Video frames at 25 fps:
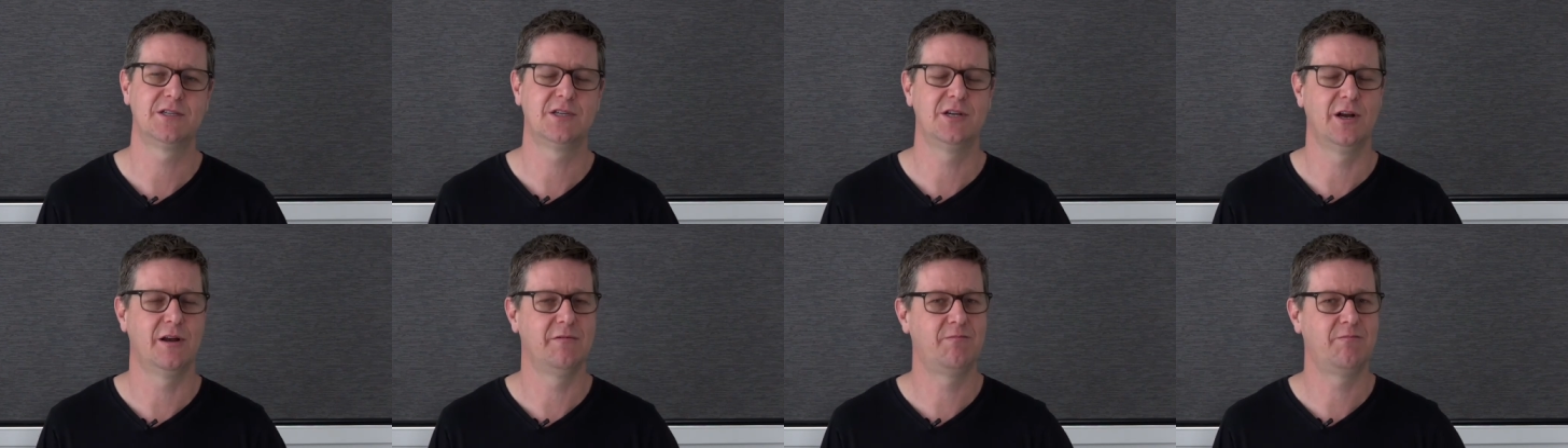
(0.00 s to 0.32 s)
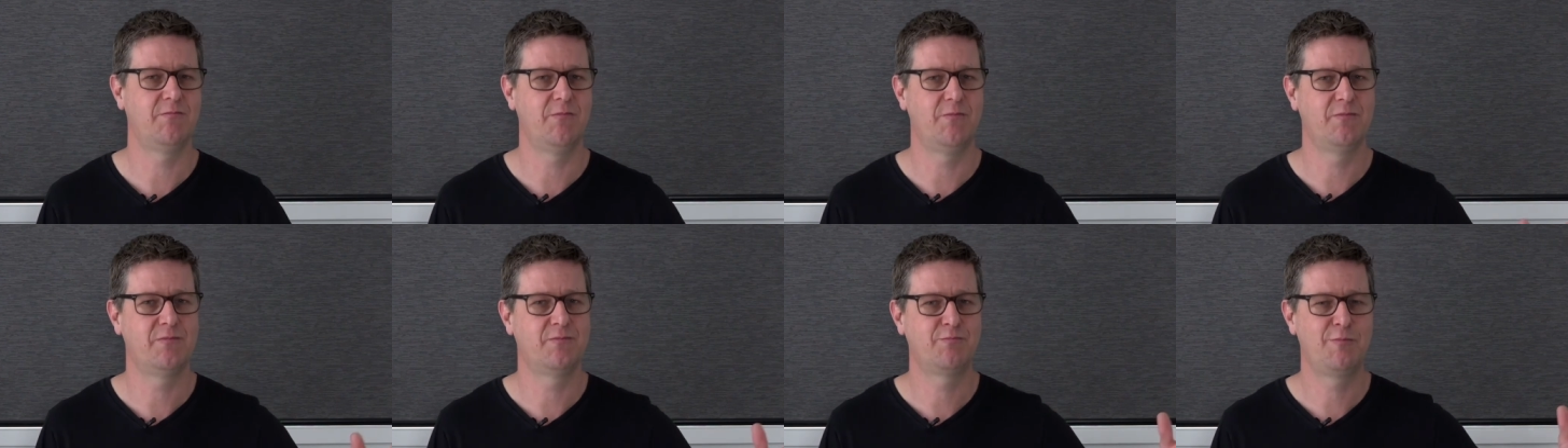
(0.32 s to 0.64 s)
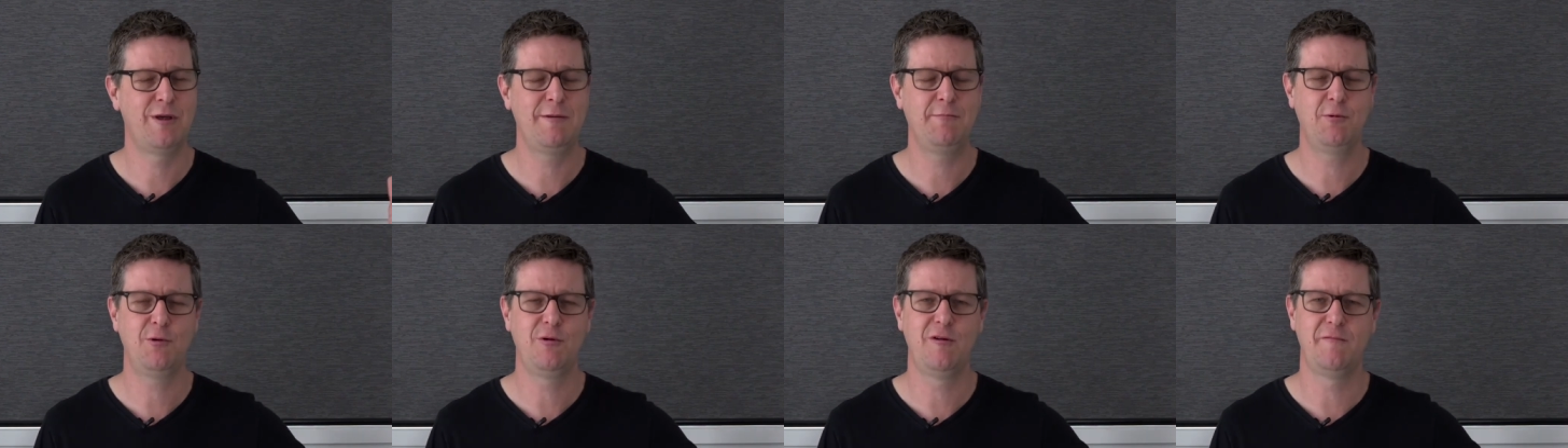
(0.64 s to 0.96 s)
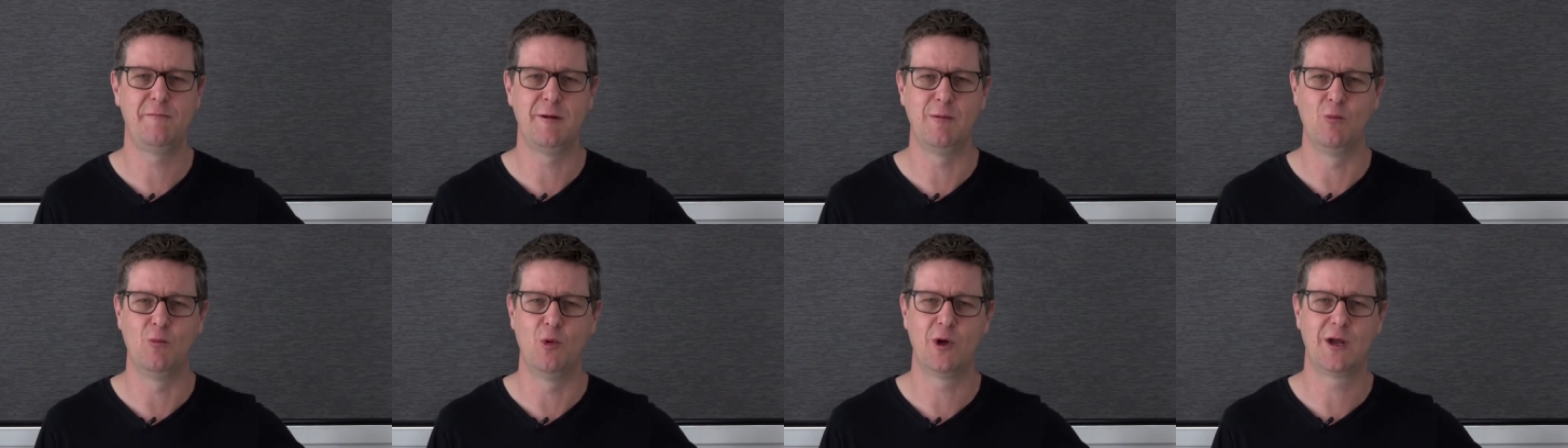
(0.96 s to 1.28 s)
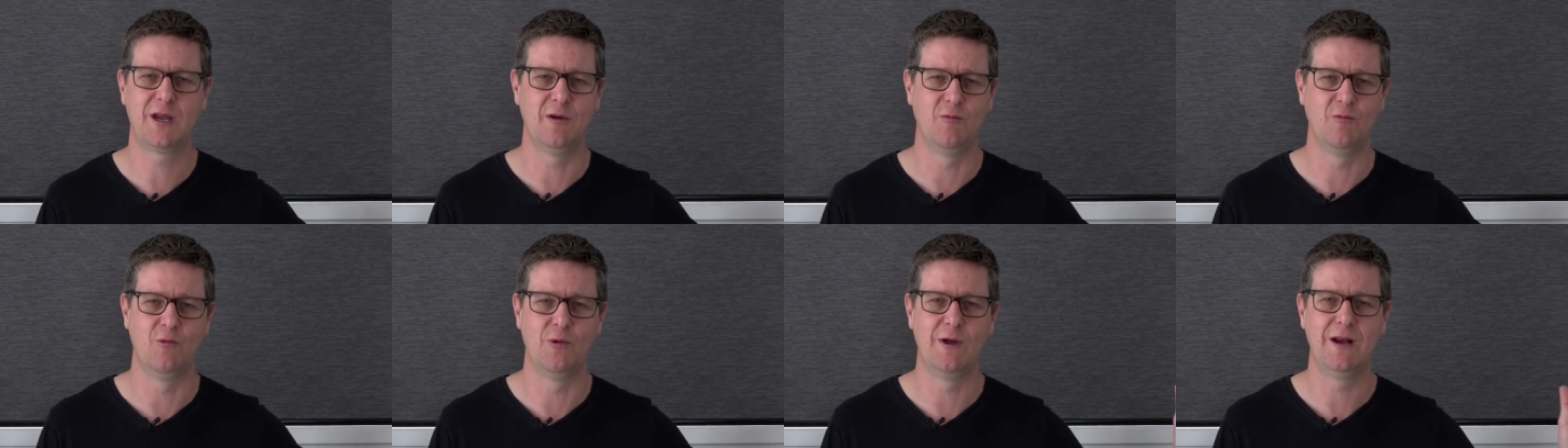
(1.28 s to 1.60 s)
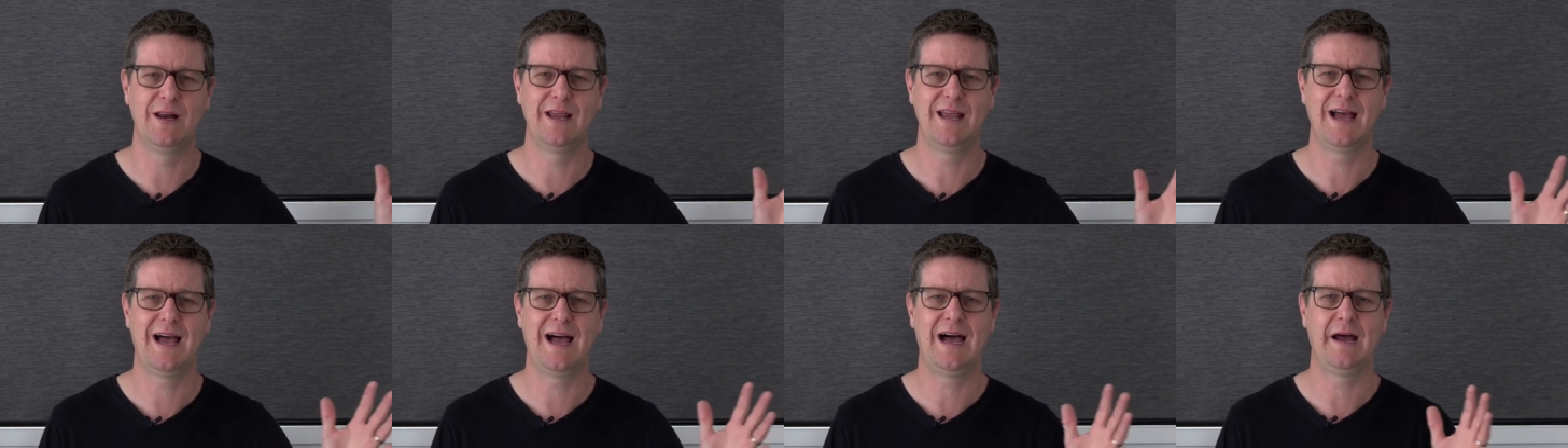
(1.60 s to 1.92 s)
You know, people who've been working
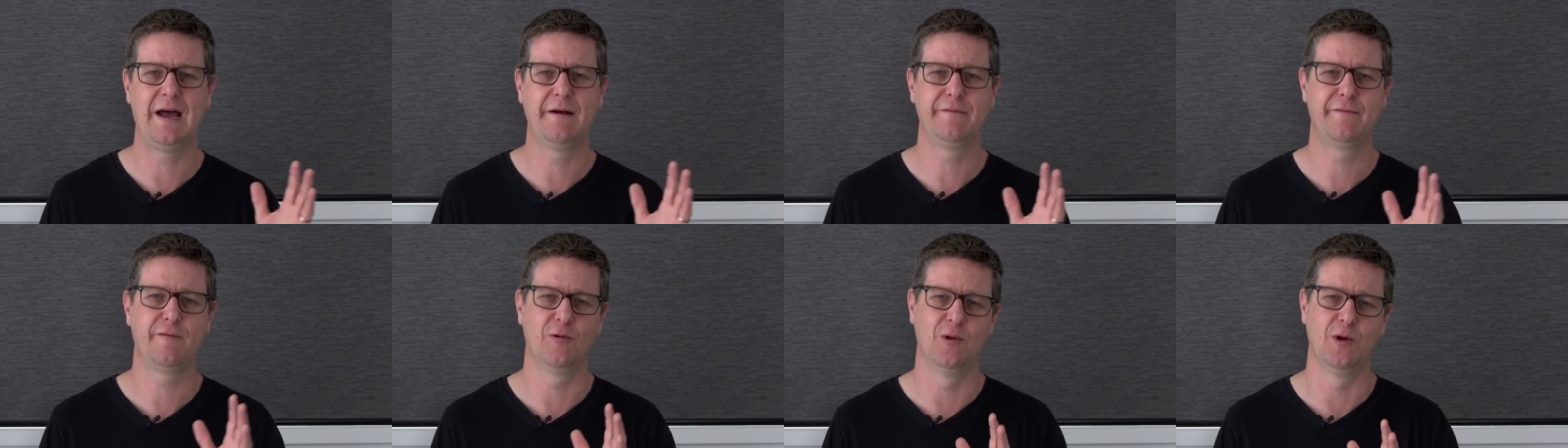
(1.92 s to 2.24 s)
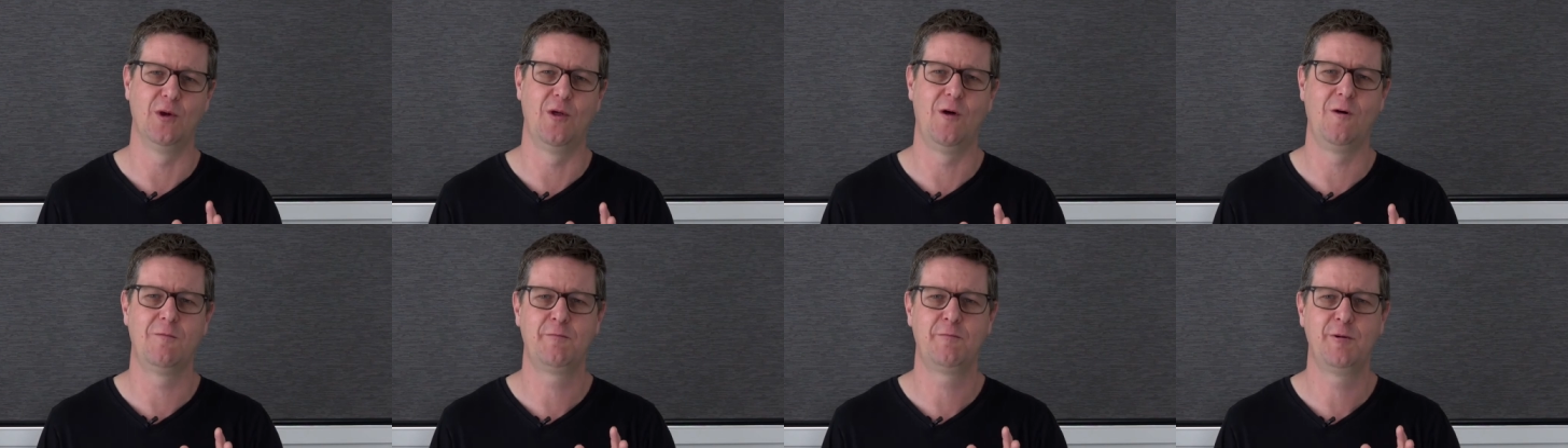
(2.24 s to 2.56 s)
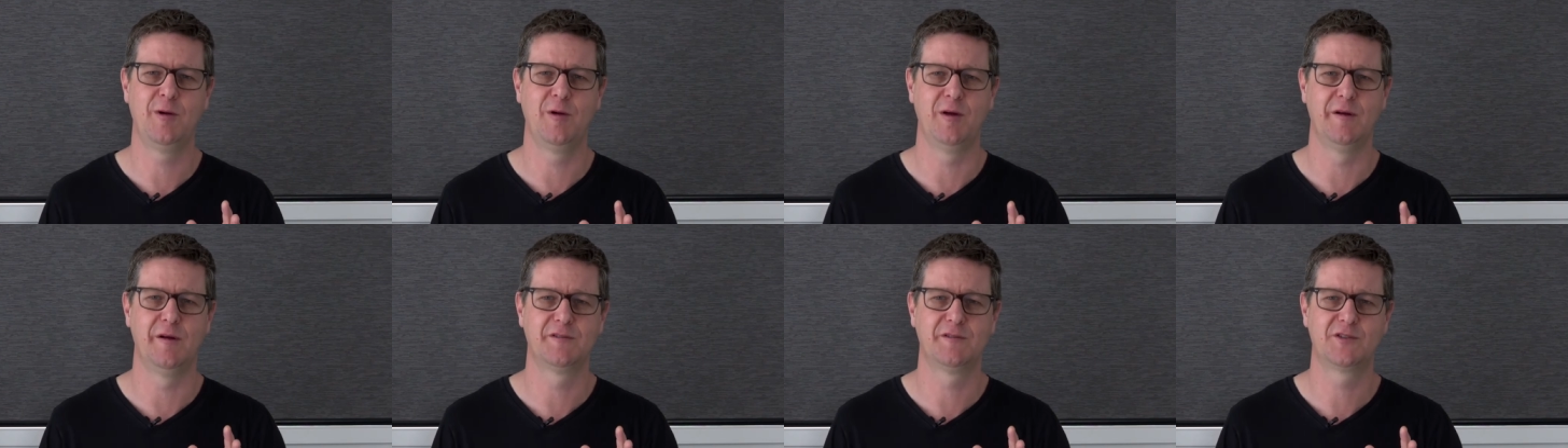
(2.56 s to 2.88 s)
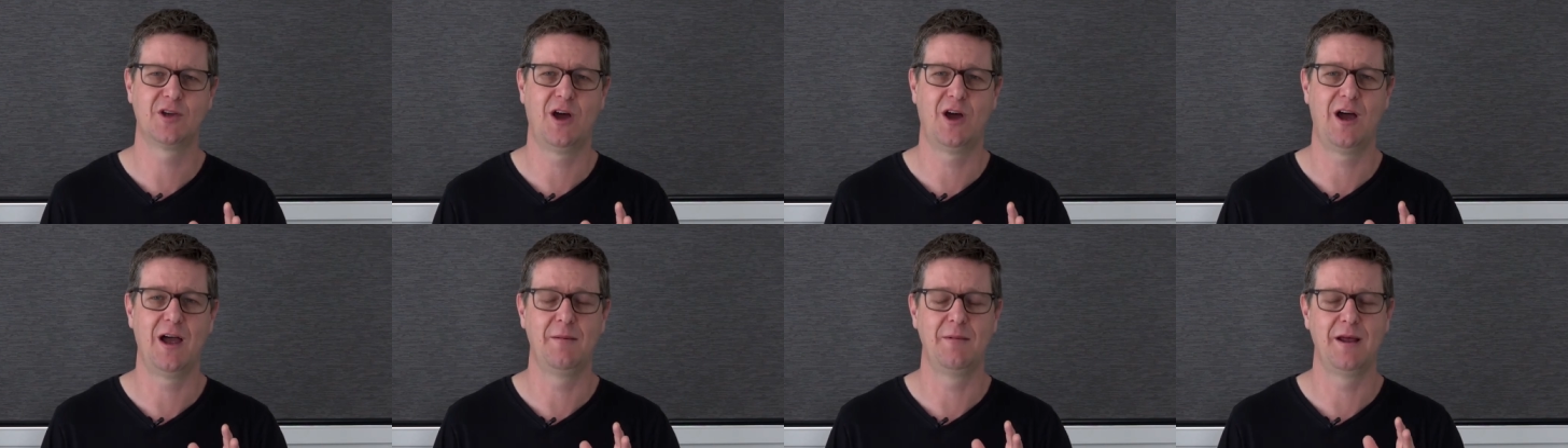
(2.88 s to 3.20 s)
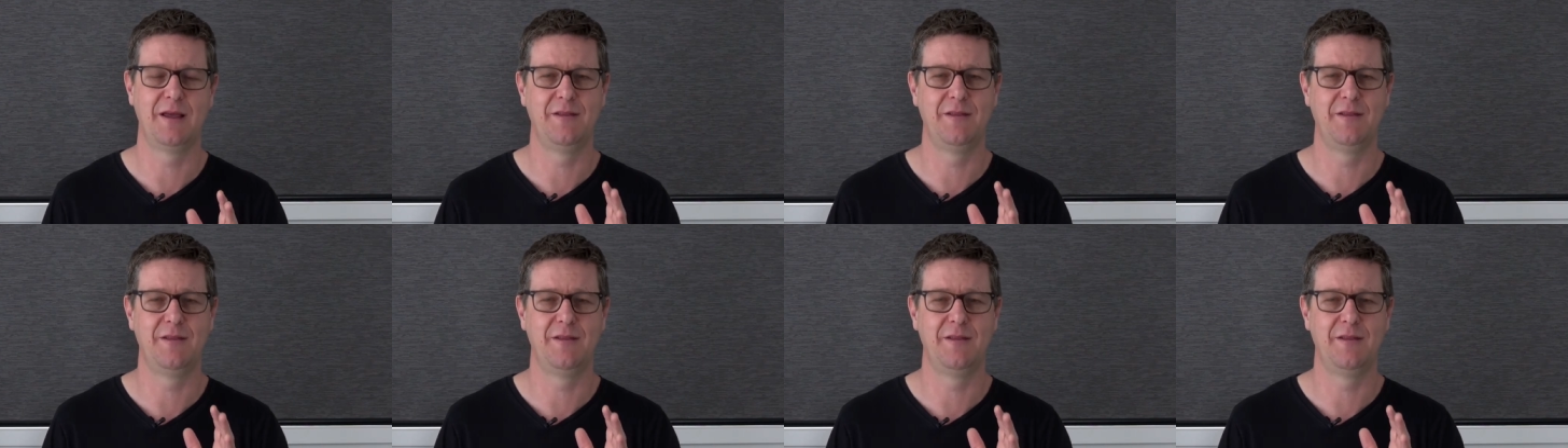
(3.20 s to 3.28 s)
really hard for a long period of time,